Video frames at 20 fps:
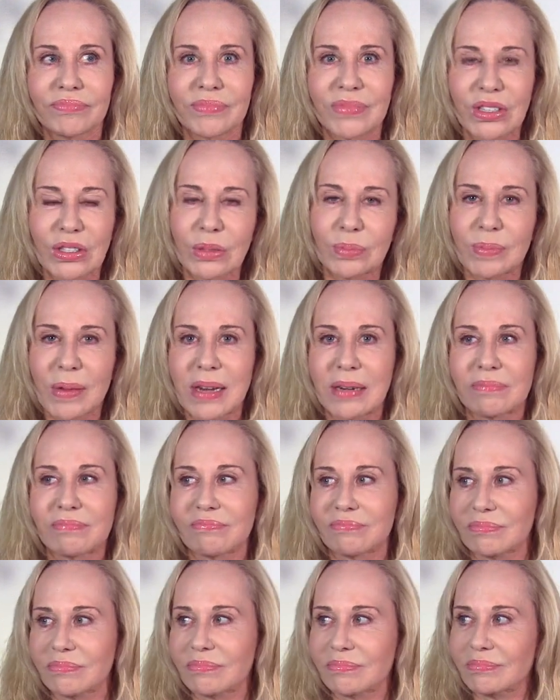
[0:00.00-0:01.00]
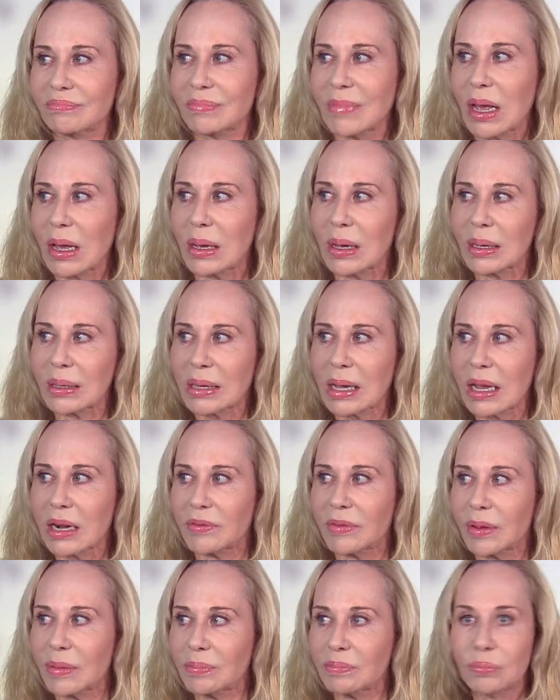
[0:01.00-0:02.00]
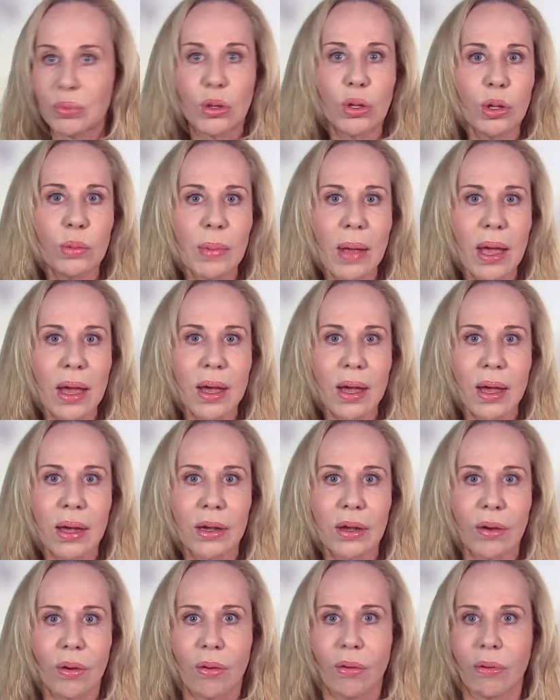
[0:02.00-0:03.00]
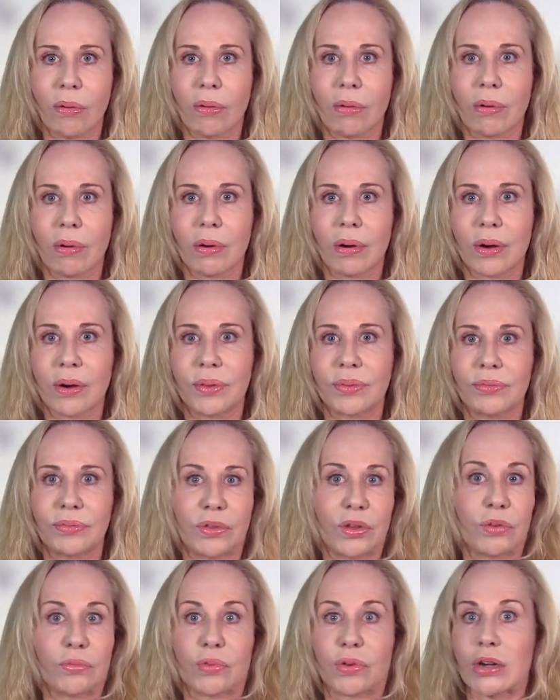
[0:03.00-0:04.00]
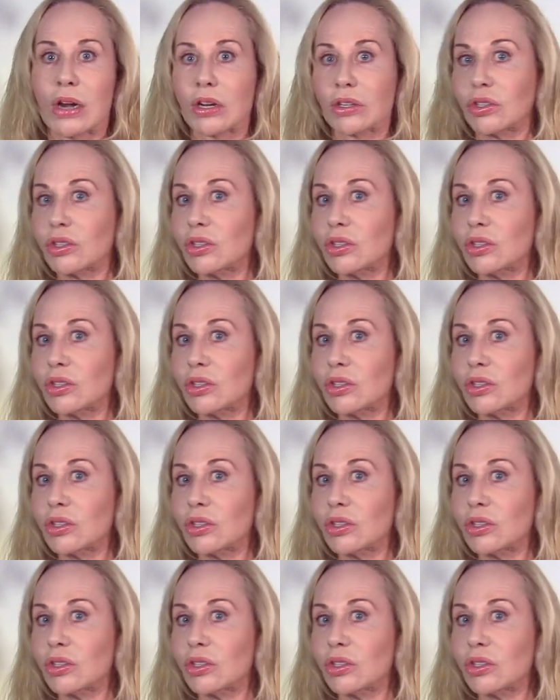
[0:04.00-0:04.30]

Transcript: there's been uh, kind of a pullback or we're not